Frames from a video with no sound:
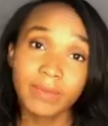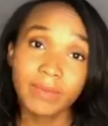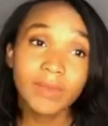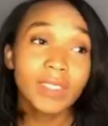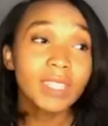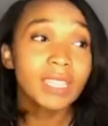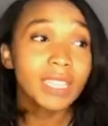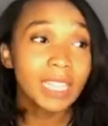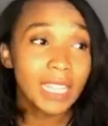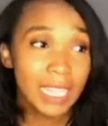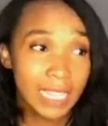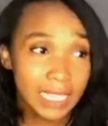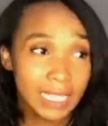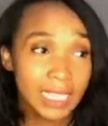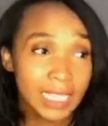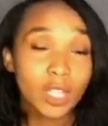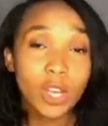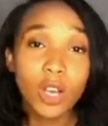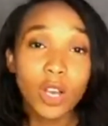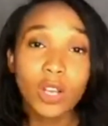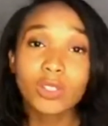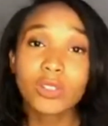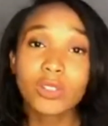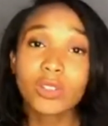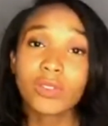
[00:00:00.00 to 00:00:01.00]
This he
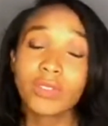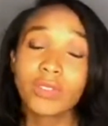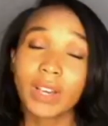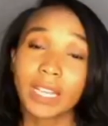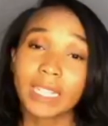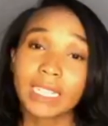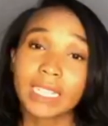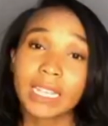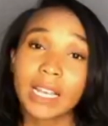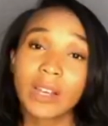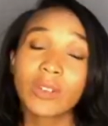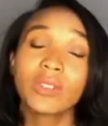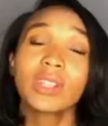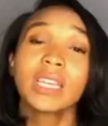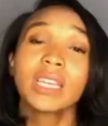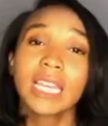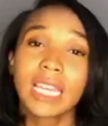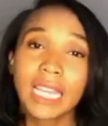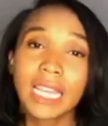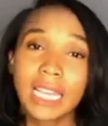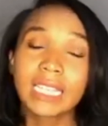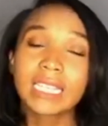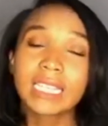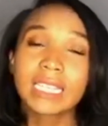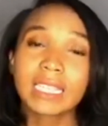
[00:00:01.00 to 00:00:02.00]
also finds out
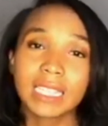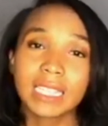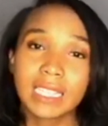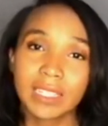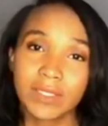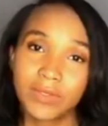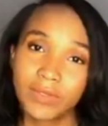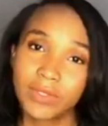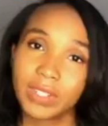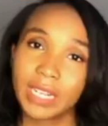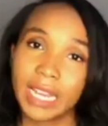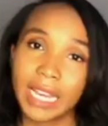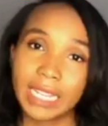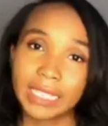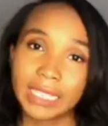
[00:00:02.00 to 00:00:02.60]
in the season finale.